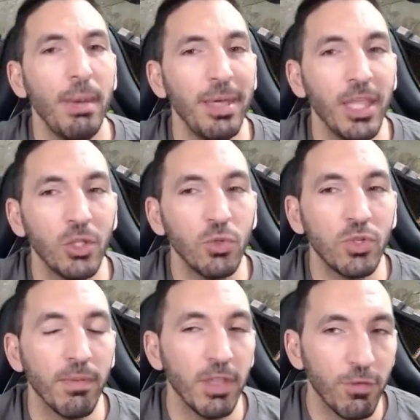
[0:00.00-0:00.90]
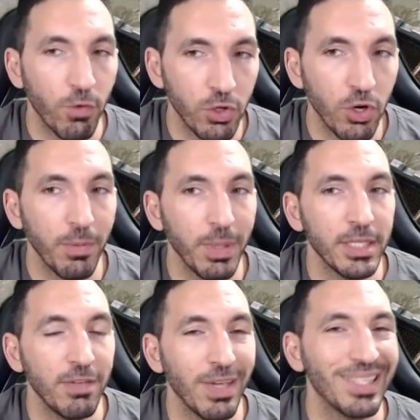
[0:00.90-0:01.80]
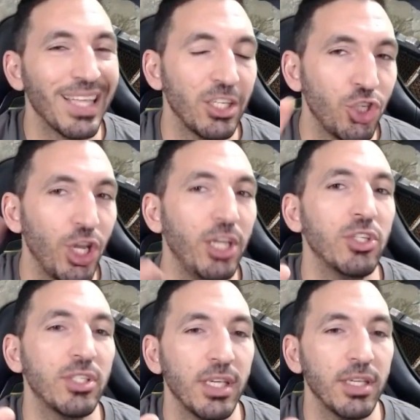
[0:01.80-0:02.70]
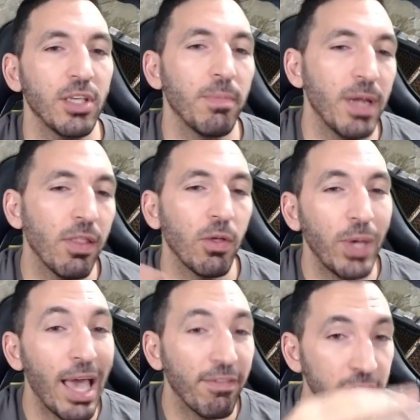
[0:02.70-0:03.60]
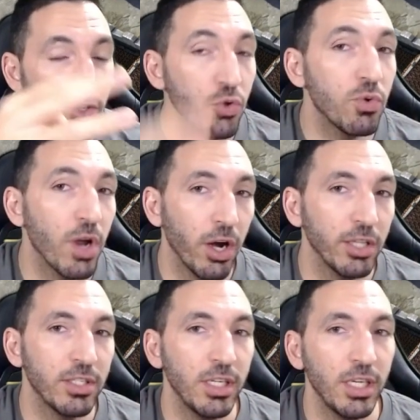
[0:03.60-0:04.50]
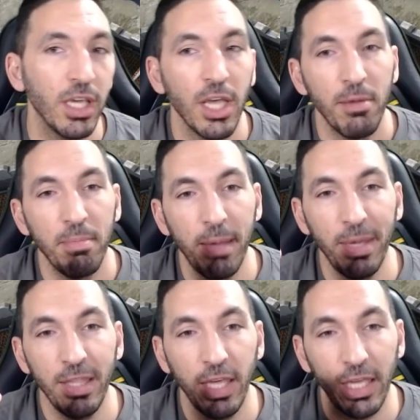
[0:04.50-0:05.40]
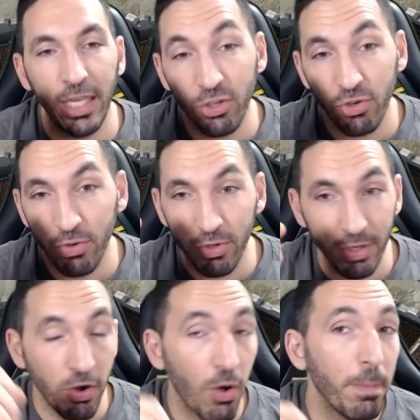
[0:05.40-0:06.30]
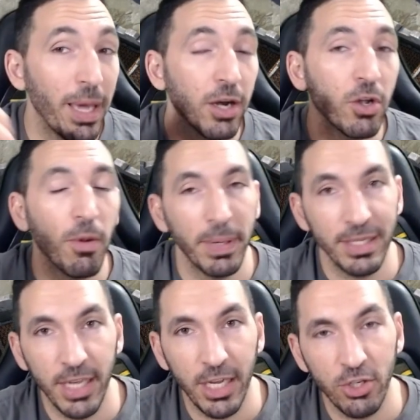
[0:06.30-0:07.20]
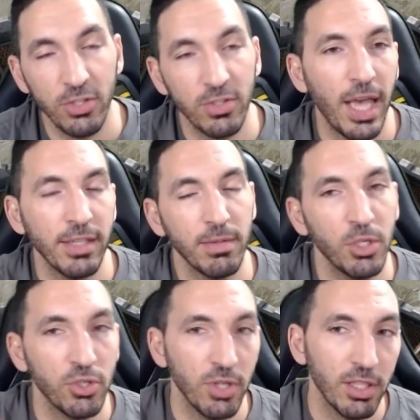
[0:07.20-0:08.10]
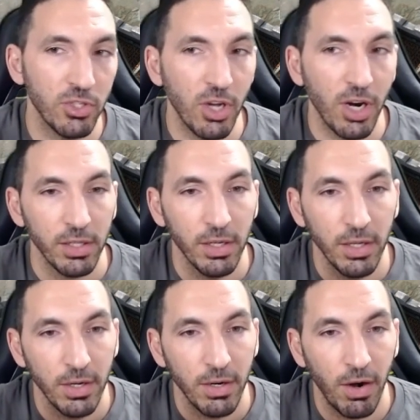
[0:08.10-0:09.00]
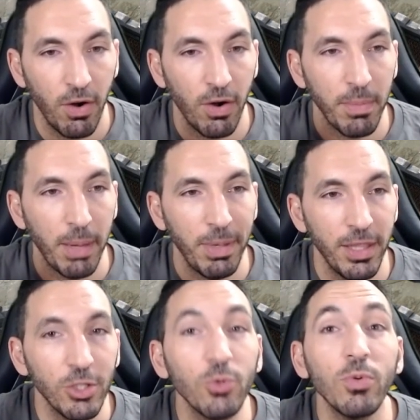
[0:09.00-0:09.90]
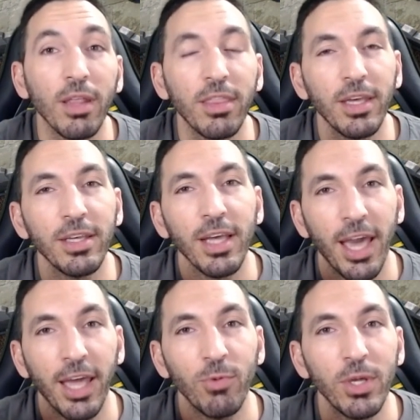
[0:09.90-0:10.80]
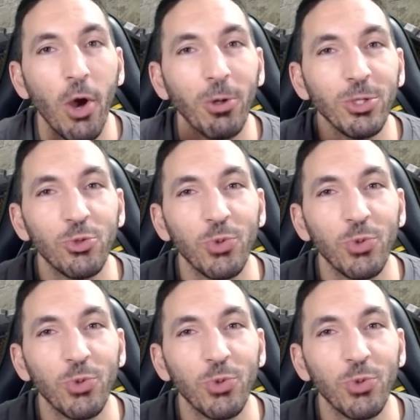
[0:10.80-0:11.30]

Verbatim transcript: Maybe they do something for tournaments and events that changes things up now that we have this new currency. Maybe they introduce, you know, better compensations, as I mentioned at the start, or maybe they do nothing and we go into